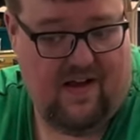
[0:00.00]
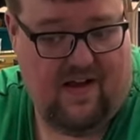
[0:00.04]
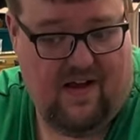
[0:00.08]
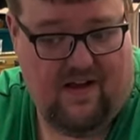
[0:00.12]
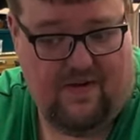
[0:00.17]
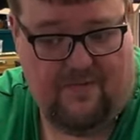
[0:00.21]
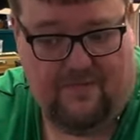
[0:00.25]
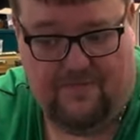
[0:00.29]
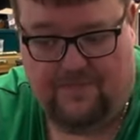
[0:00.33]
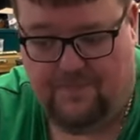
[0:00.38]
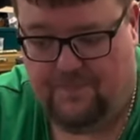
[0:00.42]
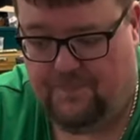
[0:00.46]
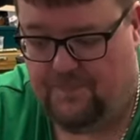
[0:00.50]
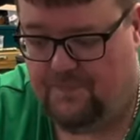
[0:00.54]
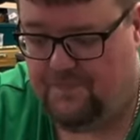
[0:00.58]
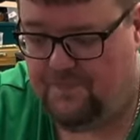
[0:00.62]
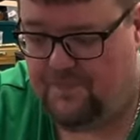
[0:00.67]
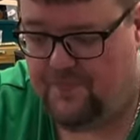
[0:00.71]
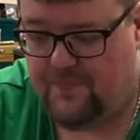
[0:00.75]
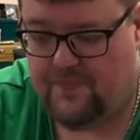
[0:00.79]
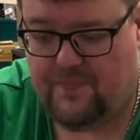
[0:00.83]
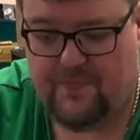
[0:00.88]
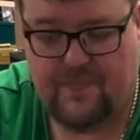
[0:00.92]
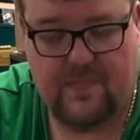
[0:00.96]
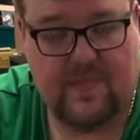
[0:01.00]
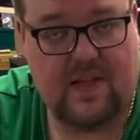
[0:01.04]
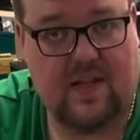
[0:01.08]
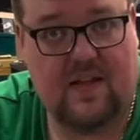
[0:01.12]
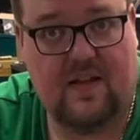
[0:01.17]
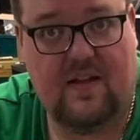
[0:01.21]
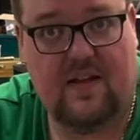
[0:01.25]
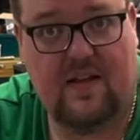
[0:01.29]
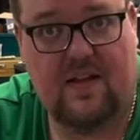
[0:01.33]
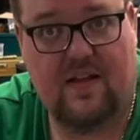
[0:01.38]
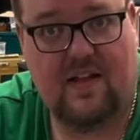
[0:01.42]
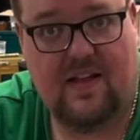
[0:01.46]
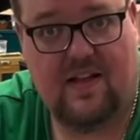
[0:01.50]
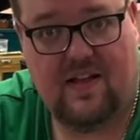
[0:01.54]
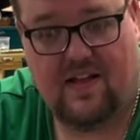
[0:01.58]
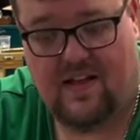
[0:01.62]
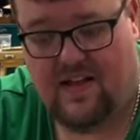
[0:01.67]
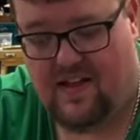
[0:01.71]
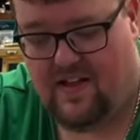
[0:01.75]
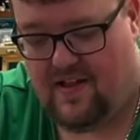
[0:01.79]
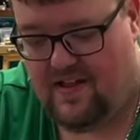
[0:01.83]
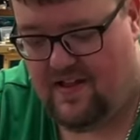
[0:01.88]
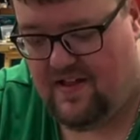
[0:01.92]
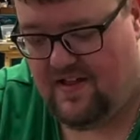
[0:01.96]
uh, a big reveal
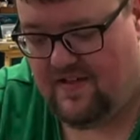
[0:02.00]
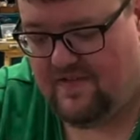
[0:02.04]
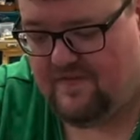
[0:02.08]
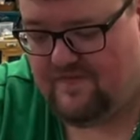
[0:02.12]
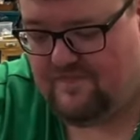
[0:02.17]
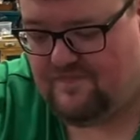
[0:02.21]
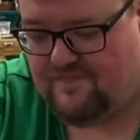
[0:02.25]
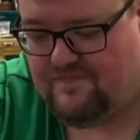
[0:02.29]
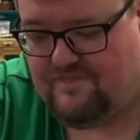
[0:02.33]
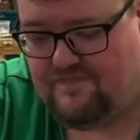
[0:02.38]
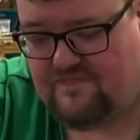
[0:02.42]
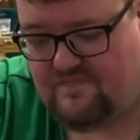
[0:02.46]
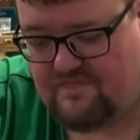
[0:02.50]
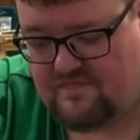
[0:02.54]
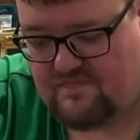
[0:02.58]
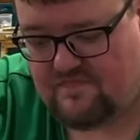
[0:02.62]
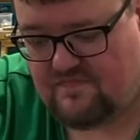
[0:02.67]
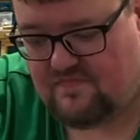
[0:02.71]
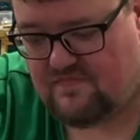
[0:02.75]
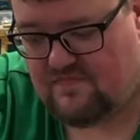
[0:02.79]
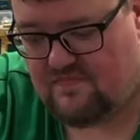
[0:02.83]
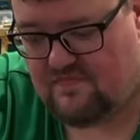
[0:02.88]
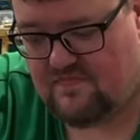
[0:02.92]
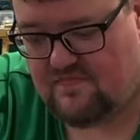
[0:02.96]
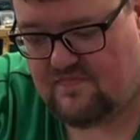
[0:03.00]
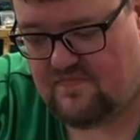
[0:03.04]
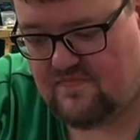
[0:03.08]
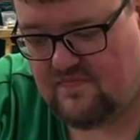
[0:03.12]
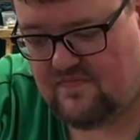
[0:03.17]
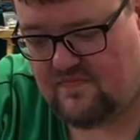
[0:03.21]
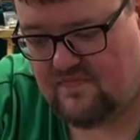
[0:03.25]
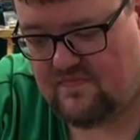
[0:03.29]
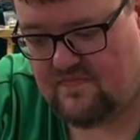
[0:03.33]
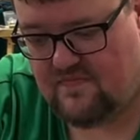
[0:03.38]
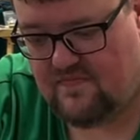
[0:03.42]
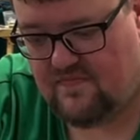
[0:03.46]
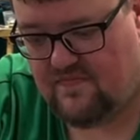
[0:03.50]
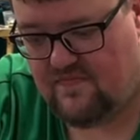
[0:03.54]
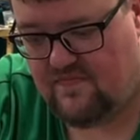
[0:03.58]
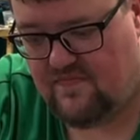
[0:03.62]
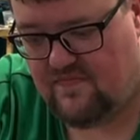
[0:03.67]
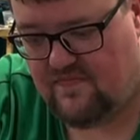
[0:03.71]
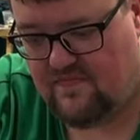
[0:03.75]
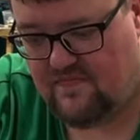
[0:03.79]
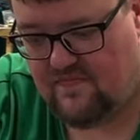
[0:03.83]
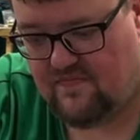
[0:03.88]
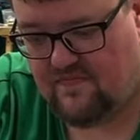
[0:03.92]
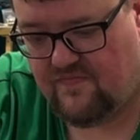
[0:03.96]
here. And honestly, when we
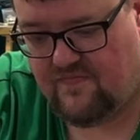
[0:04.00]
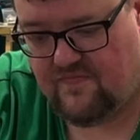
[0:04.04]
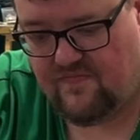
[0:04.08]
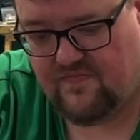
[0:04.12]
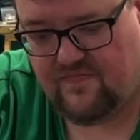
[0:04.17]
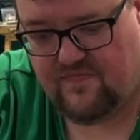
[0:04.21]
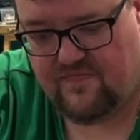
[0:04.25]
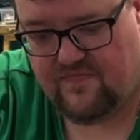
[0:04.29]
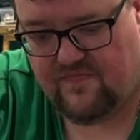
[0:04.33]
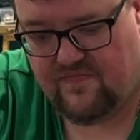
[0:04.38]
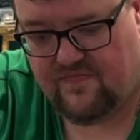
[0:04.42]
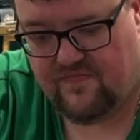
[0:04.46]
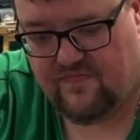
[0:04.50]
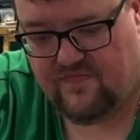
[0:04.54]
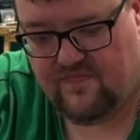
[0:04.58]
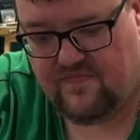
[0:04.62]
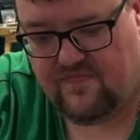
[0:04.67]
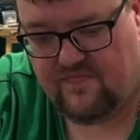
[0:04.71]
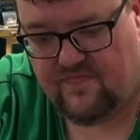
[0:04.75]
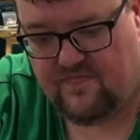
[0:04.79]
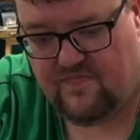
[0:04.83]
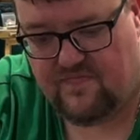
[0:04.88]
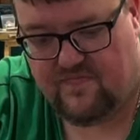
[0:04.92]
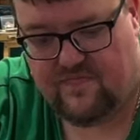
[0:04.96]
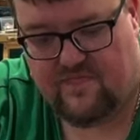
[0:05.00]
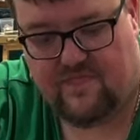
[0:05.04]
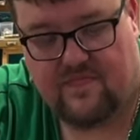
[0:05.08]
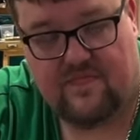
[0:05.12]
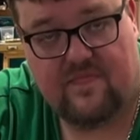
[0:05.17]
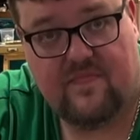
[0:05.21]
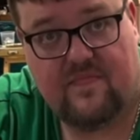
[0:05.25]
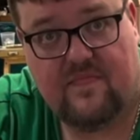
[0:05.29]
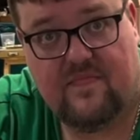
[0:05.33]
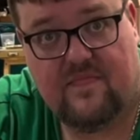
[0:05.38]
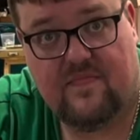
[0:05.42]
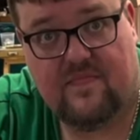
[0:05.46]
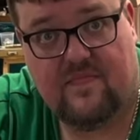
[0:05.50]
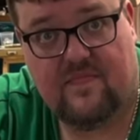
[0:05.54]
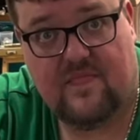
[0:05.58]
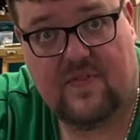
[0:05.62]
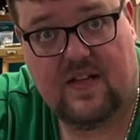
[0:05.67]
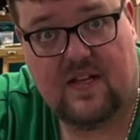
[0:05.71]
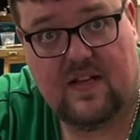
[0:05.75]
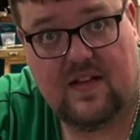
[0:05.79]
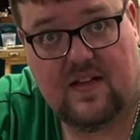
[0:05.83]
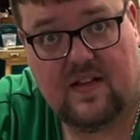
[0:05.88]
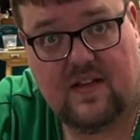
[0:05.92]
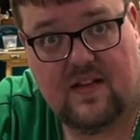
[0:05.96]
talked about me coming to shoot a video here, we were
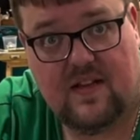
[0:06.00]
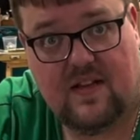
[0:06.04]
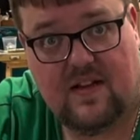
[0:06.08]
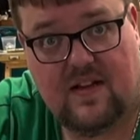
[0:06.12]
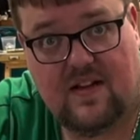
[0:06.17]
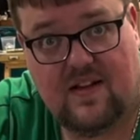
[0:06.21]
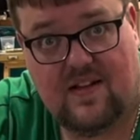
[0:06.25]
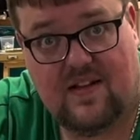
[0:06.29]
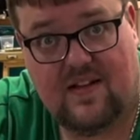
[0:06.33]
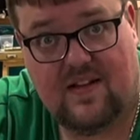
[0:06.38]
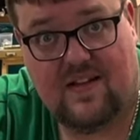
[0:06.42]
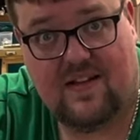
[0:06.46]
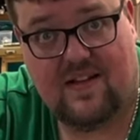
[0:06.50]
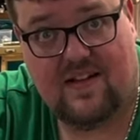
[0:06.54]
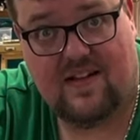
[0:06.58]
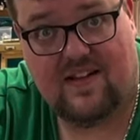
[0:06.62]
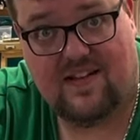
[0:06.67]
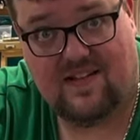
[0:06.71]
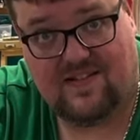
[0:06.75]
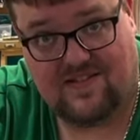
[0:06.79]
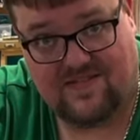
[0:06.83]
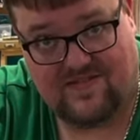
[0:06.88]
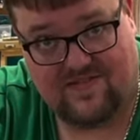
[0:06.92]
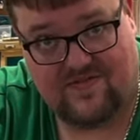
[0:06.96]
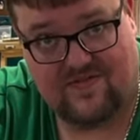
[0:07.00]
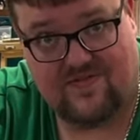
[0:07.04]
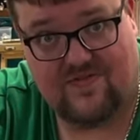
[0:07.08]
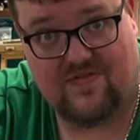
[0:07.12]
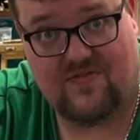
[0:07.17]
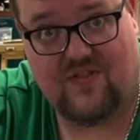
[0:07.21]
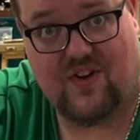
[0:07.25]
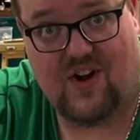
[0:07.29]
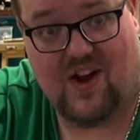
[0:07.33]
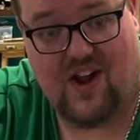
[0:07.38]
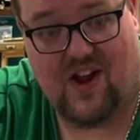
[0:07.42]
talking about those graded slabs.